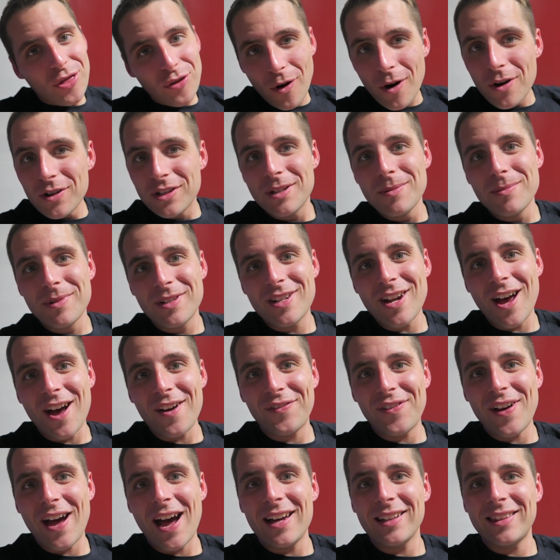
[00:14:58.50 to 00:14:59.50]
throw some
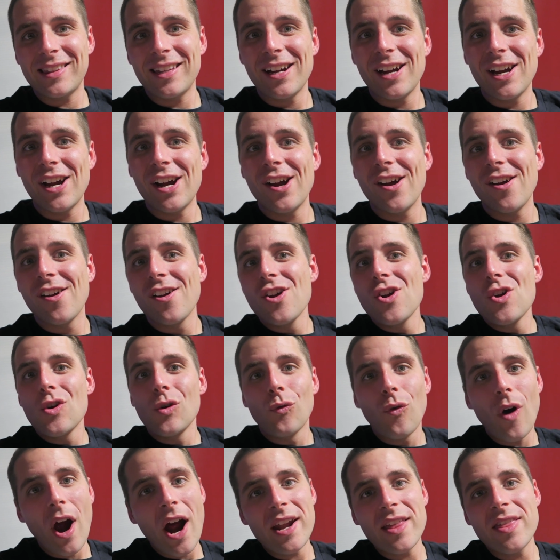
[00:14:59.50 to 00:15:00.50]
stuff out there,
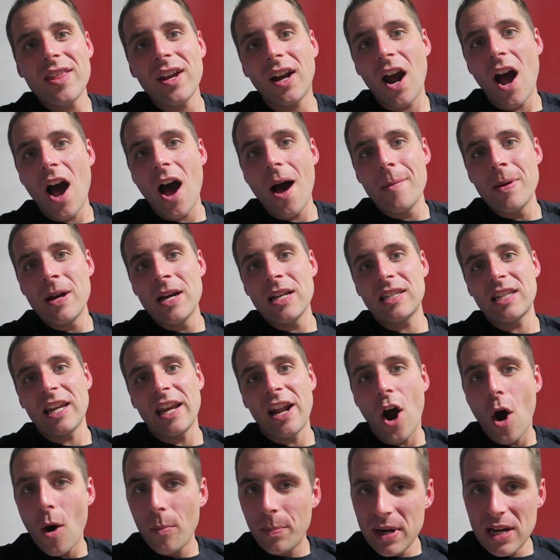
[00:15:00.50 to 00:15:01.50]
write in the comments,
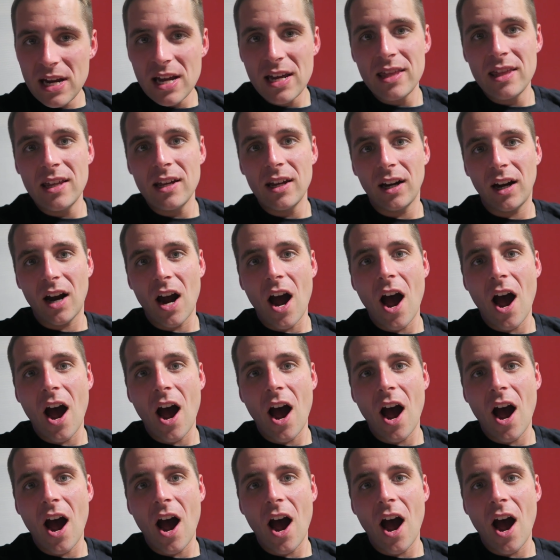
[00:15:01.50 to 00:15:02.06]
and I'll be in the